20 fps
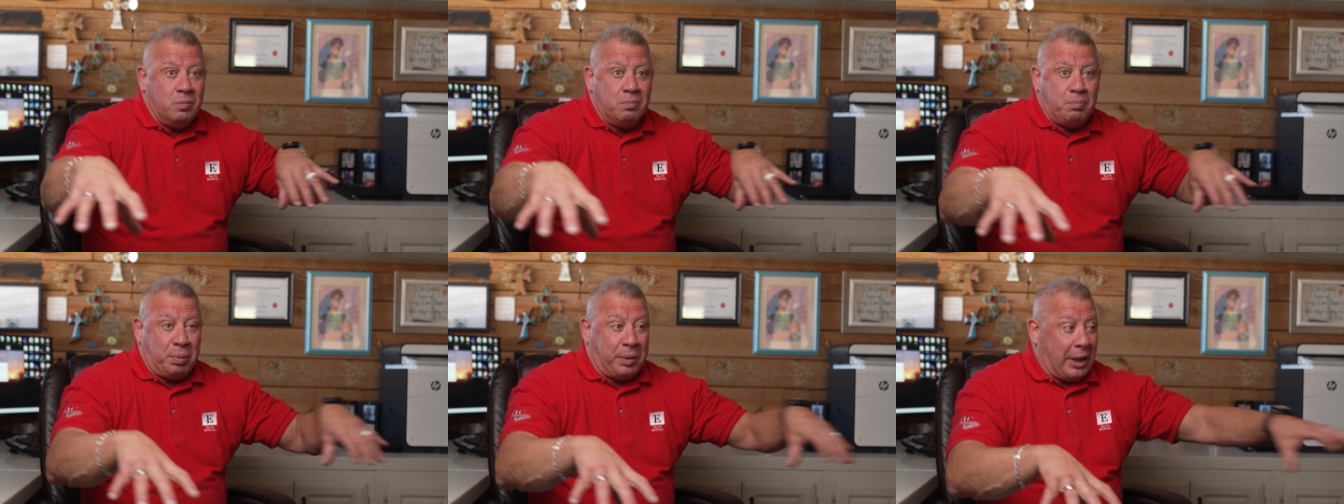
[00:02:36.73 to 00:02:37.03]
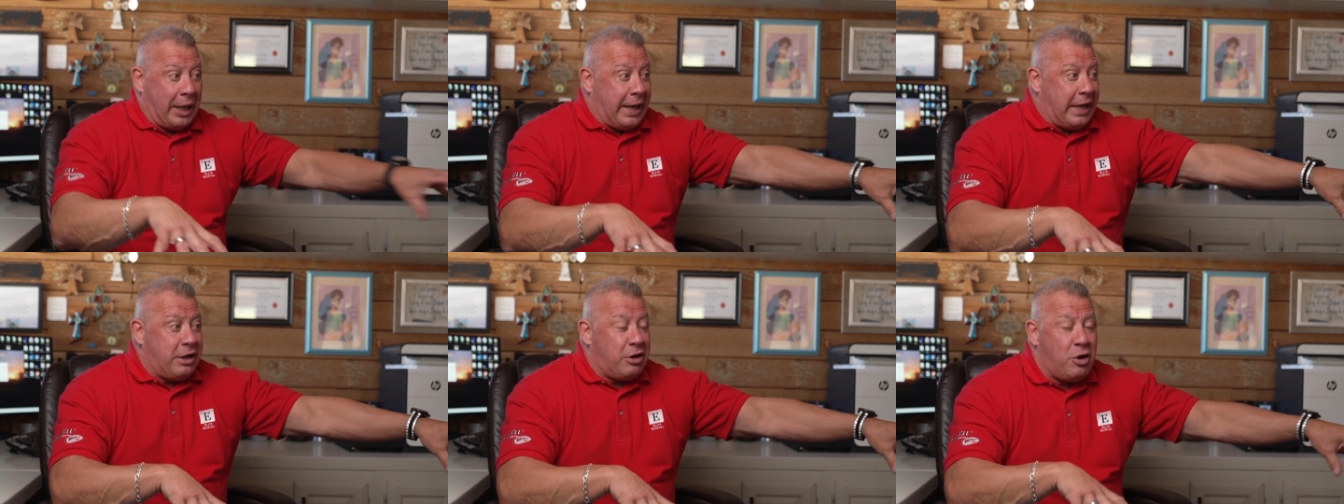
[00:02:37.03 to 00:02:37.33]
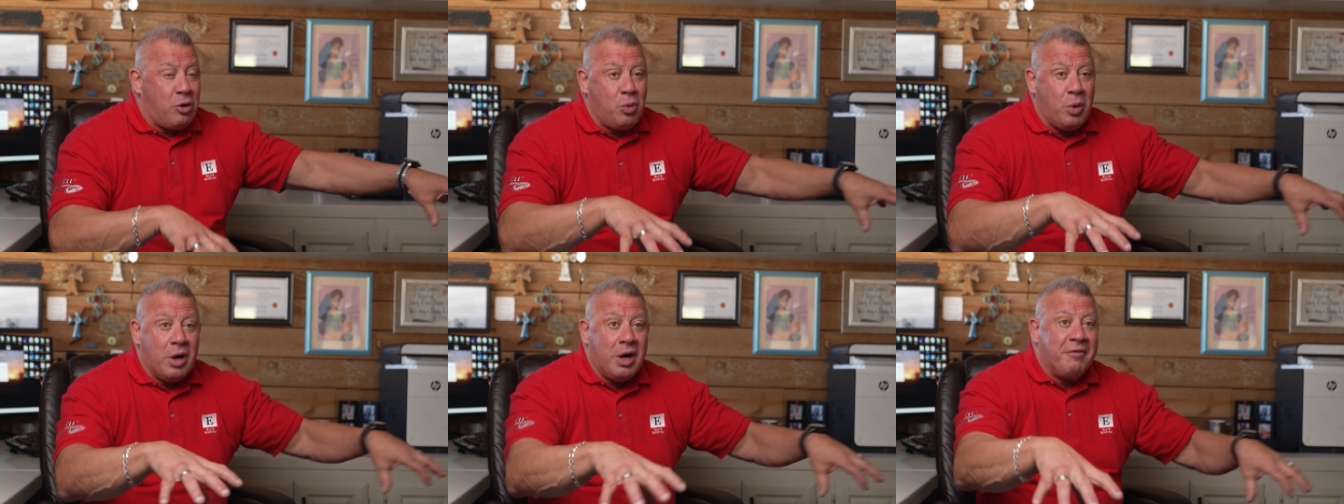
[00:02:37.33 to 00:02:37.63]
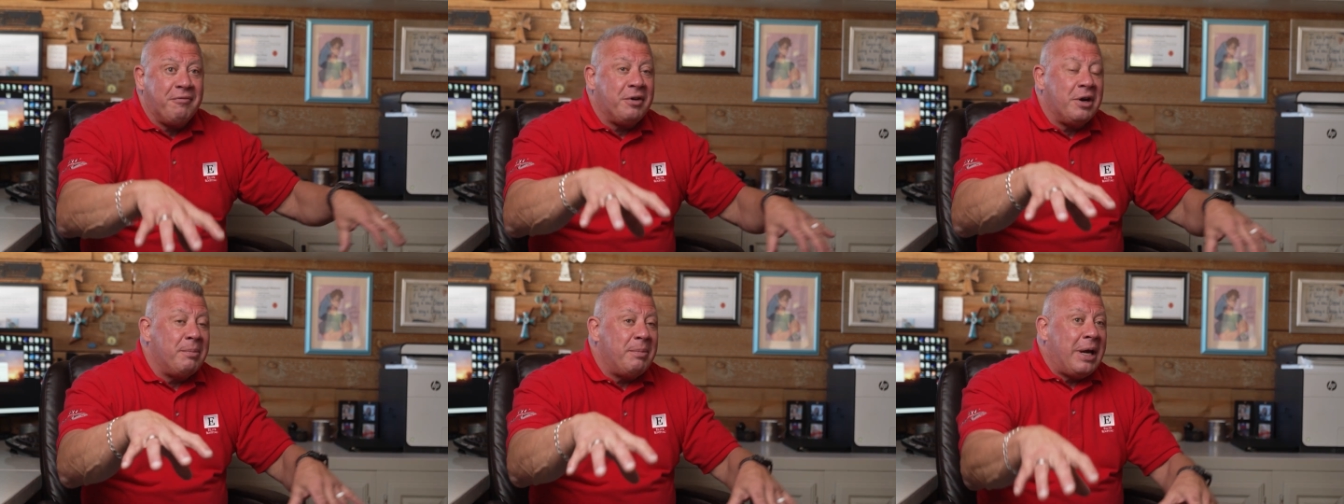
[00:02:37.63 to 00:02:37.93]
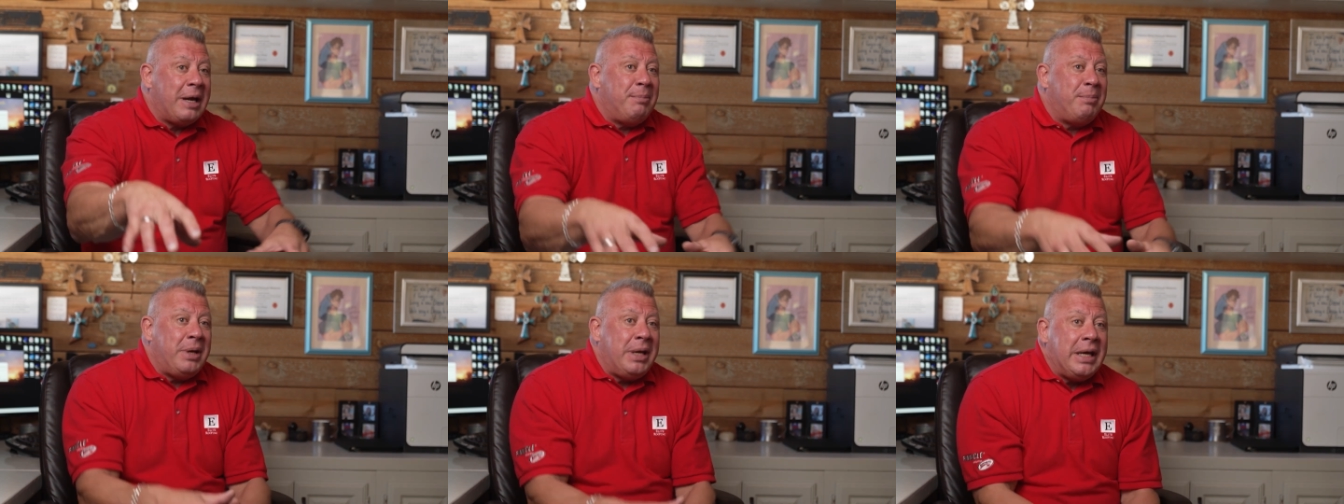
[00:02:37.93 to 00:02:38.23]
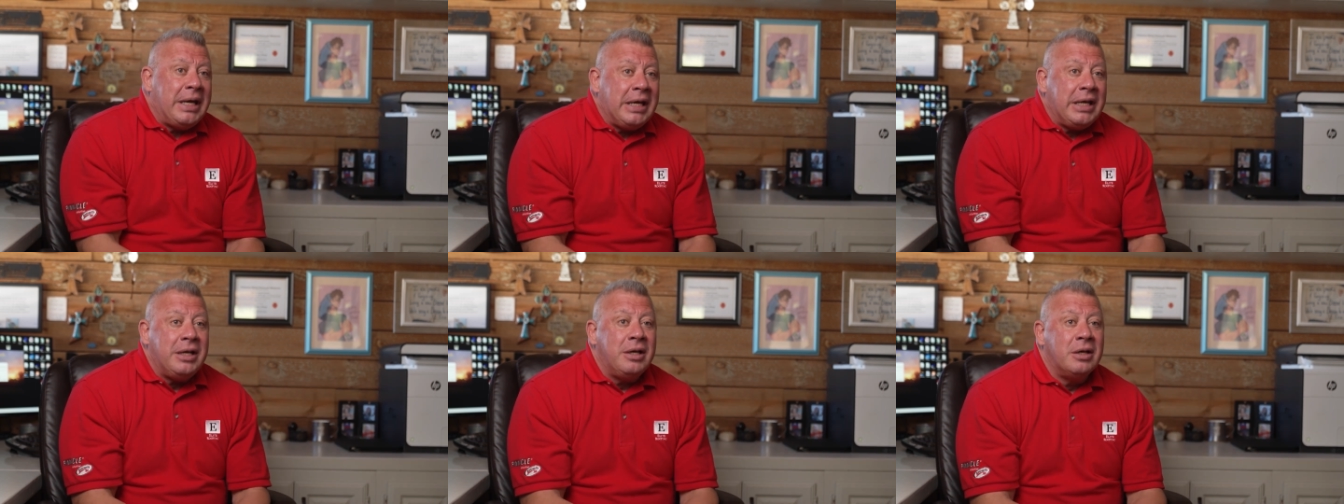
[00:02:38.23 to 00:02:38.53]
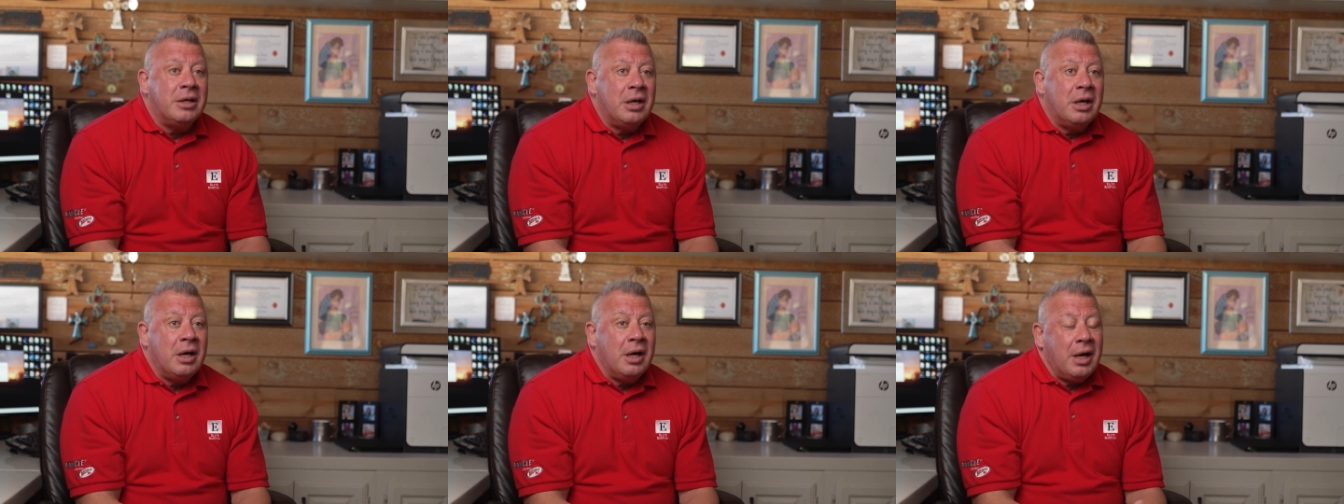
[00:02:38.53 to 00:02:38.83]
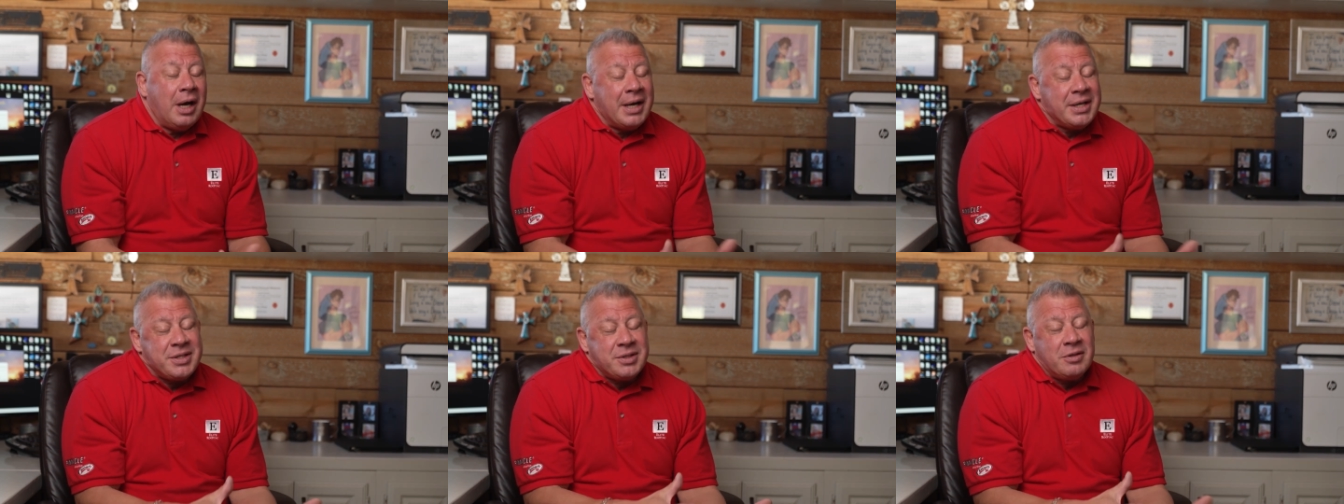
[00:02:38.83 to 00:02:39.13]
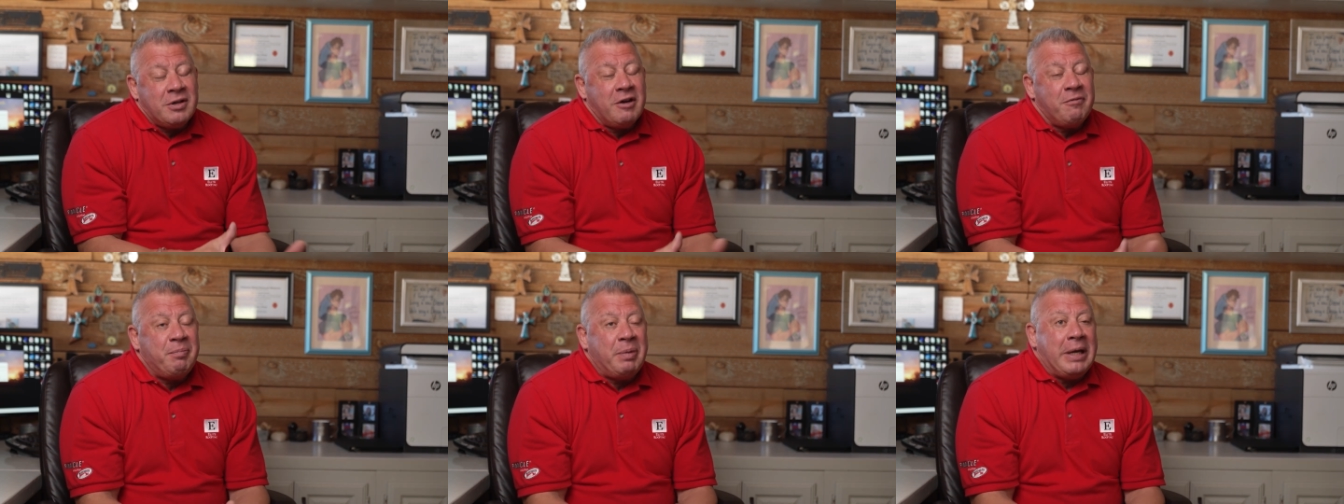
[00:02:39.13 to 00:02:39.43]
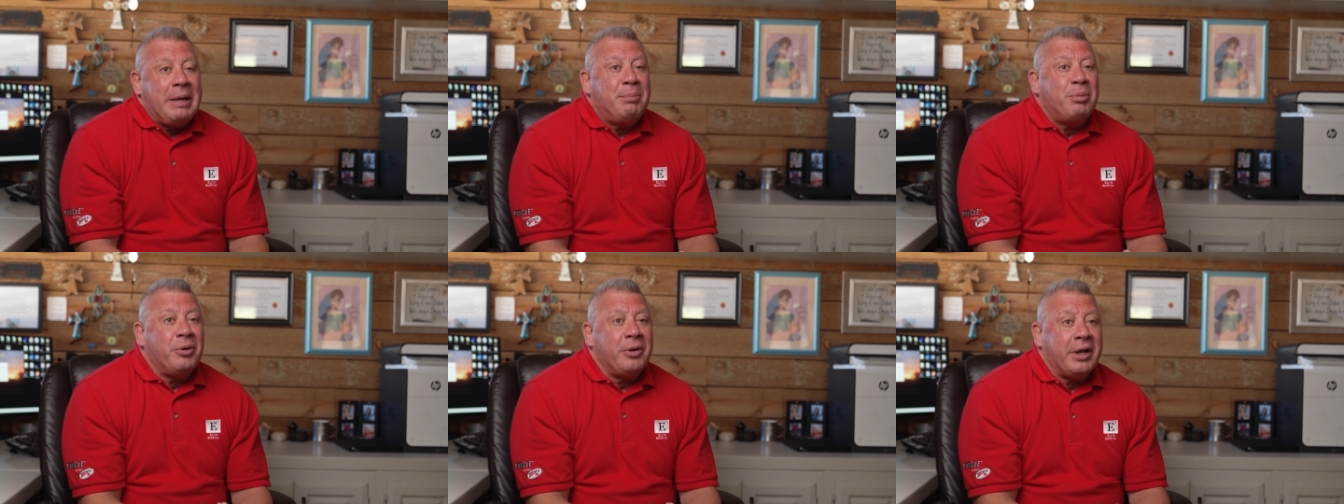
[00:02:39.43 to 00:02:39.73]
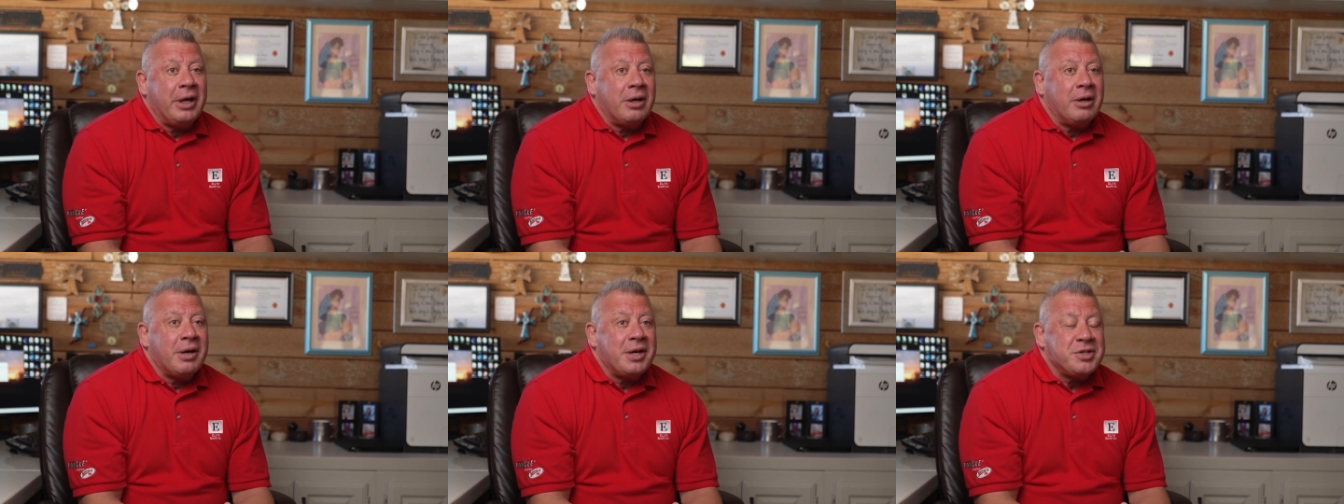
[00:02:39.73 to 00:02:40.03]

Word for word: Plano, wherever it may be, I still have people there.